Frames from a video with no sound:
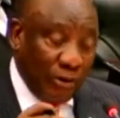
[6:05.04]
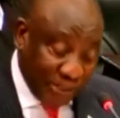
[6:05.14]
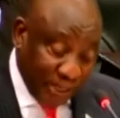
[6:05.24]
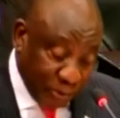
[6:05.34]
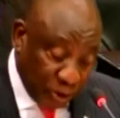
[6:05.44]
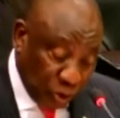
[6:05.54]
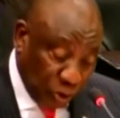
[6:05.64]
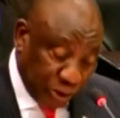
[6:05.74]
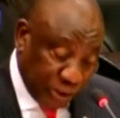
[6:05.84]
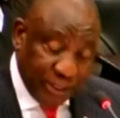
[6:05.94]
of some
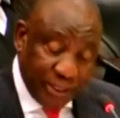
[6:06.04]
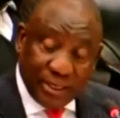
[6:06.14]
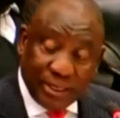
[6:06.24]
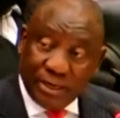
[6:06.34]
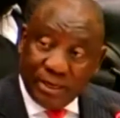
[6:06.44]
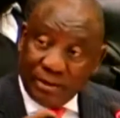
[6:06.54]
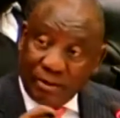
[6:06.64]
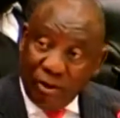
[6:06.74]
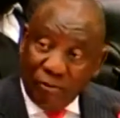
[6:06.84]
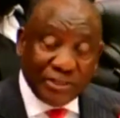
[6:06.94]
sort,
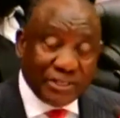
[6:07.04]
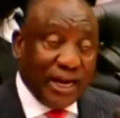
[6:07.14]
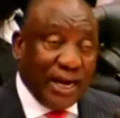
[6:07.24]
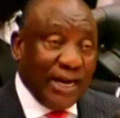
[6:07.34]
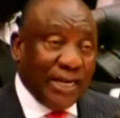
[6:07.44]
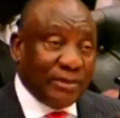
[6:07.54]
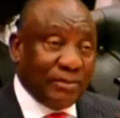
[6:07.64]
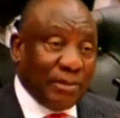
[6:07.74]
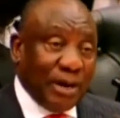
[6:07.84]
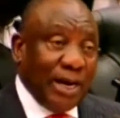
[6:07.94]

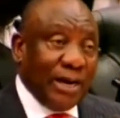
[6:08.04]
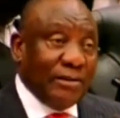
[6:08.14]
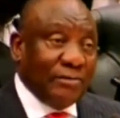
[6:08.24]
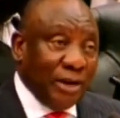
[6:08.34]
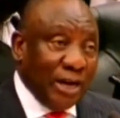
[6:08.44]
oversight by